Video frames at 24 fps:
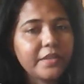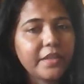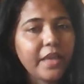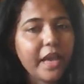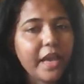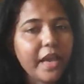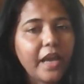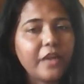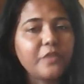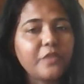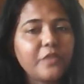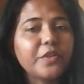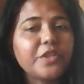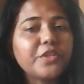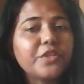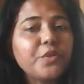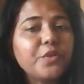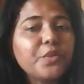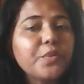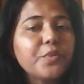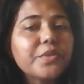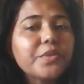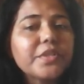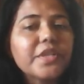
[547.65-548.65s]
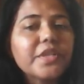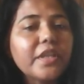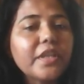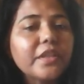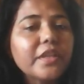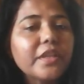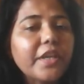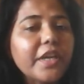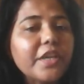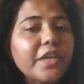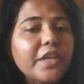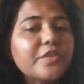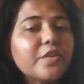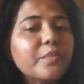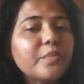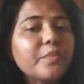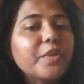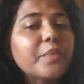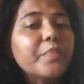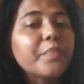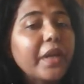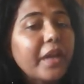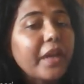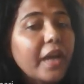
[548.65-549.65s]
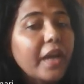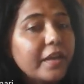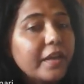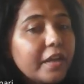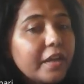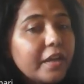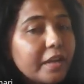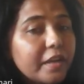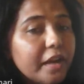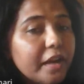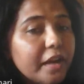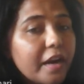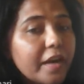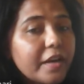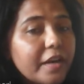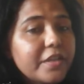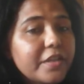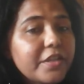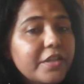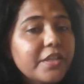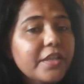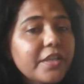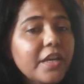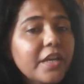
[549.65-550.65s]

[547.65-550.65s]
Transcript: and was used in the case of the mechanical arts